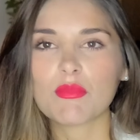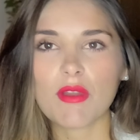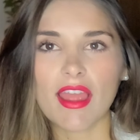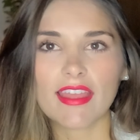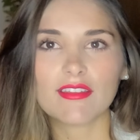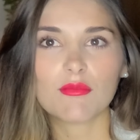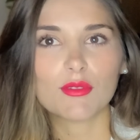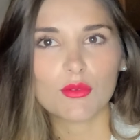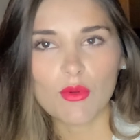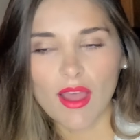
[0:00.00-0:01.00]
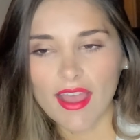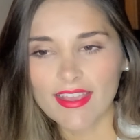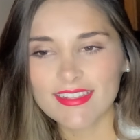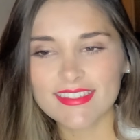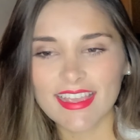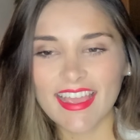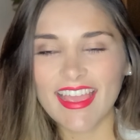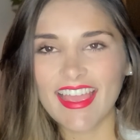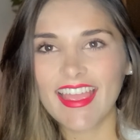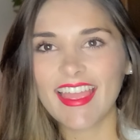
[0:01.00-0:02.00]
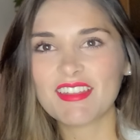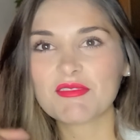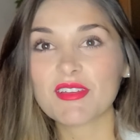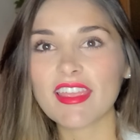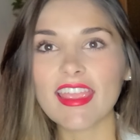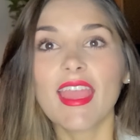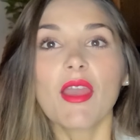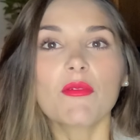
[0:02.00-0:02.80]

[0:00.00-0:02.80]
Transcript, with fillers: bright blue eyes and we,